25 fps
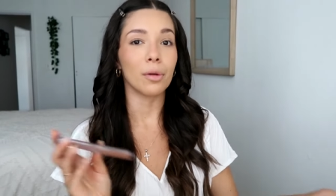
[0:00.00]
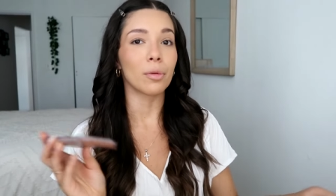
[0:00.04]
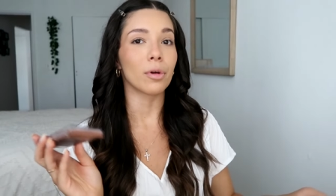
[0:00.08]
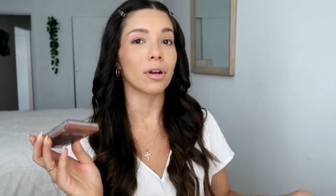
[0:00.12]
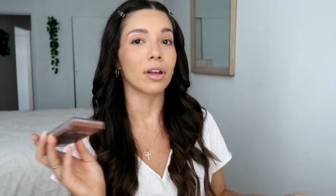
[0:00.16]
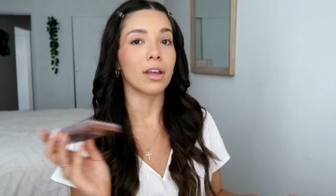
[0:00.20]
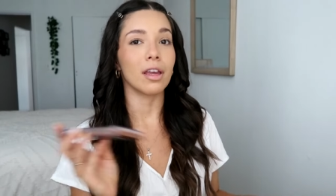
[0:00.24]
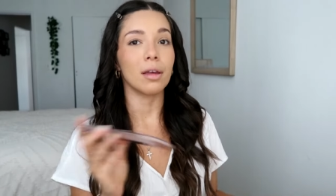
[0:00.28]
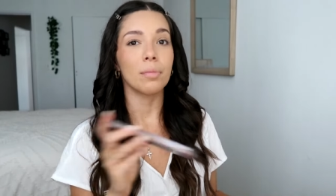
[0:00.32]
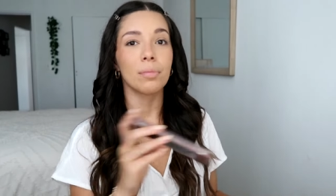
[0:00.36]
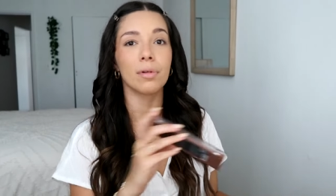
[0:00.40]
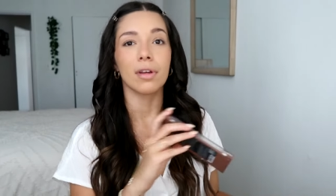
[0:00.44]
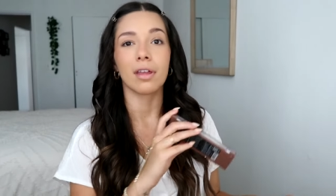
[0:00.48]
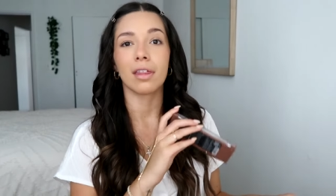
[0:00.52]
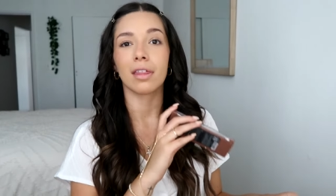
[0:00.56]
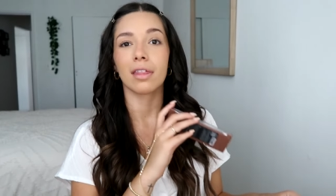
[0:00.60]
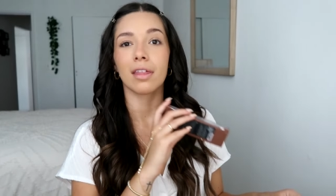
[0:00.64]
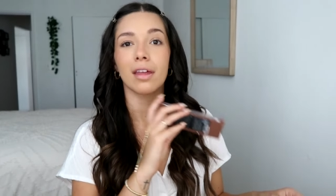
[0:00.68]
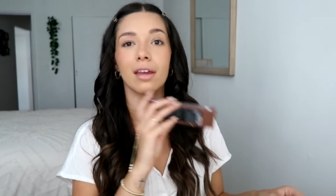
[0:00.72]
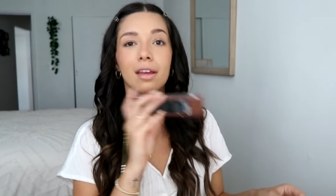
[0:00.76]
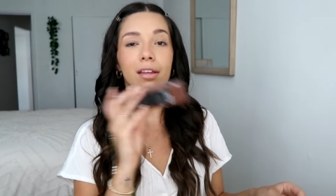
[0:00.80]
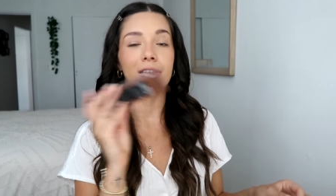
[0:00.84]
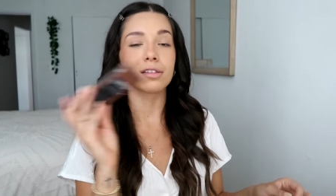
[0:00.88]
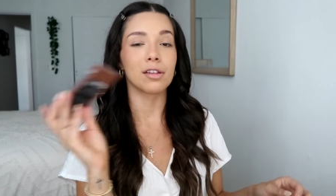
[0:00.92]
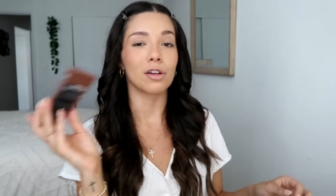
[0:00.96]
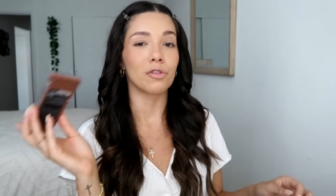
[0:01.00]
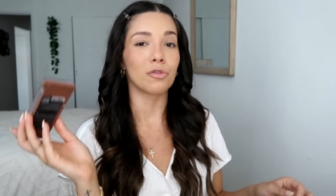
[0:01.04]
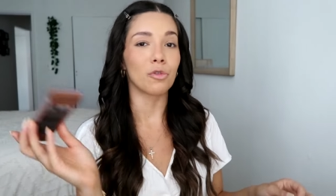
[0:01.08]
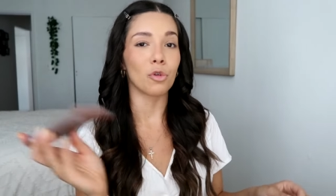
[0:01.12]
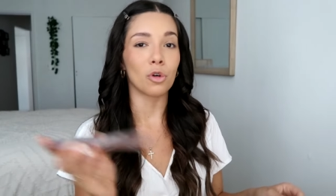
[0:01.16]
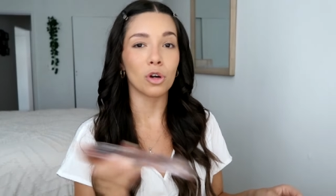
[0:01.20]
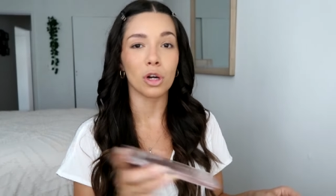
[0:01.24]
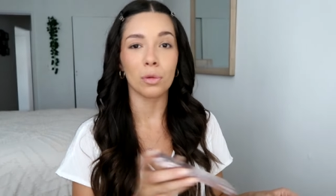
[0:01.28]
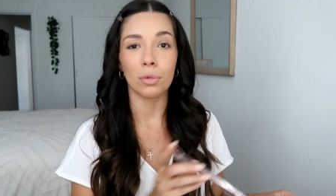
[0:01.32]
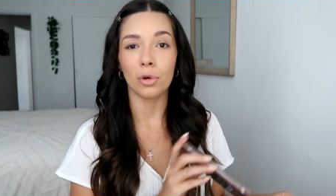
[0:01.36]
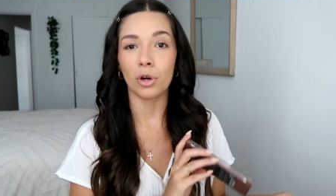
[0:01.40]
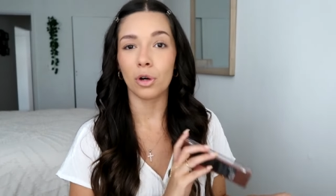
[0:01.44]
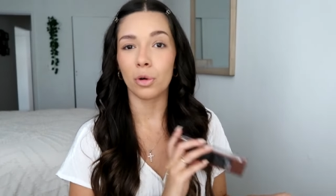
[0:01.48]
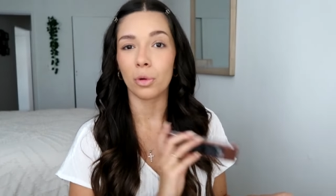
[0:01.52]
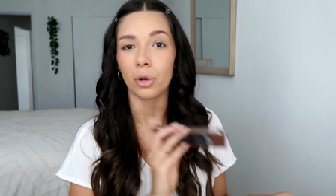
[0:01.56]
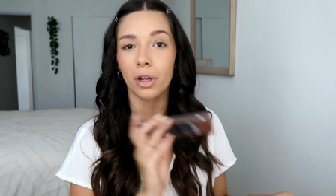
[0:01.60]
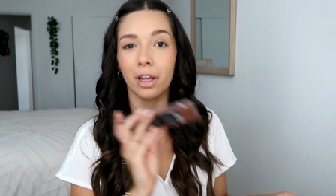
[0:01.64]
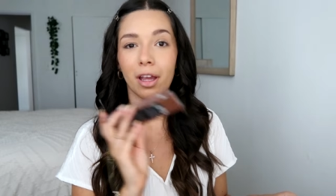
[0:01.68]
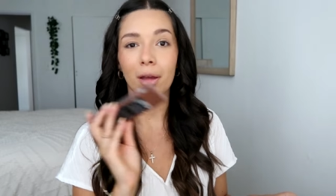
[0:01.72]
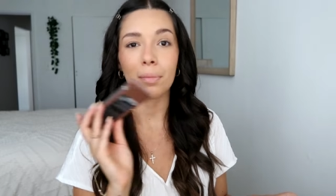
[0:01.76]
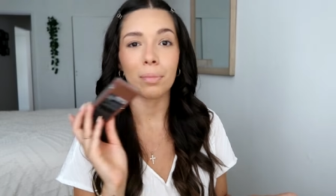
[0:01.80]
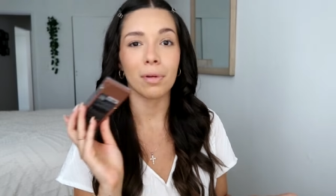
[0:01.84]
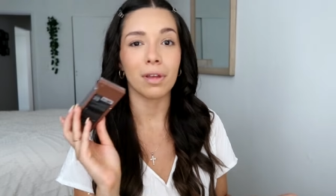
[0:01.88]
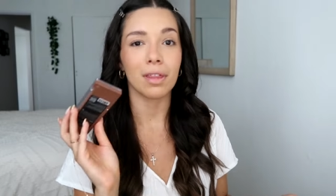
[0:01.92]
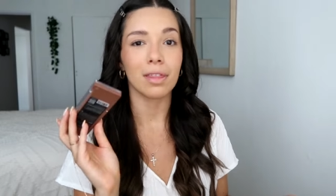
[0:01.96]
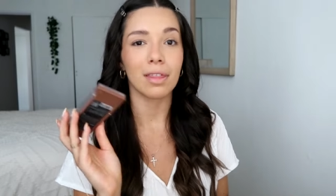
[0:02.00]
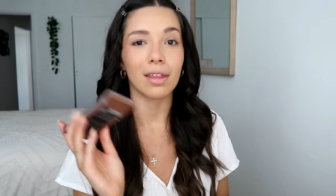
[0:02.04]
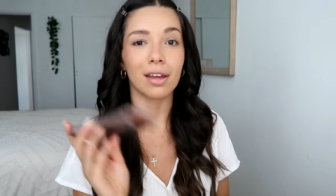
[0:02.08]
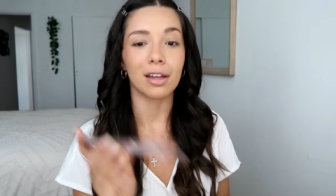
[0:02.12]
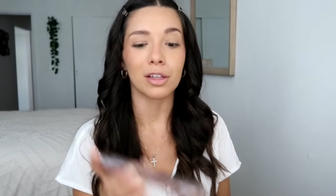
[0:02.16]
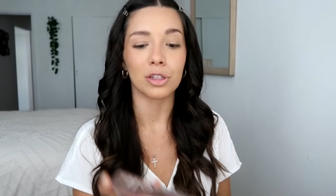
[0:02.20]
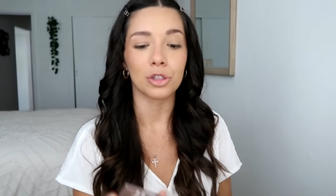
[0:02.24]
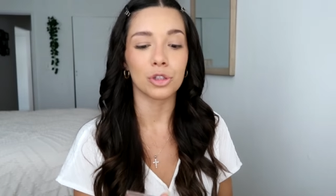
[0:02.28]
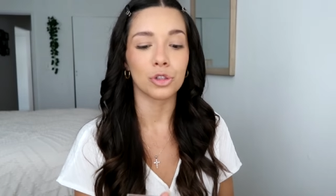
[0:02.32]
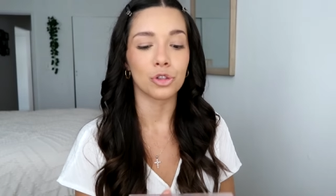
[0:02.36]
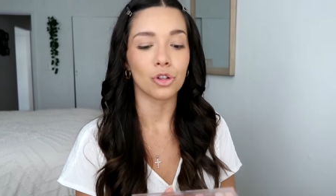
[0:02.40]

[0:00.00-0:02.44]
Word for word: we're keeping things affordable, we're keeping things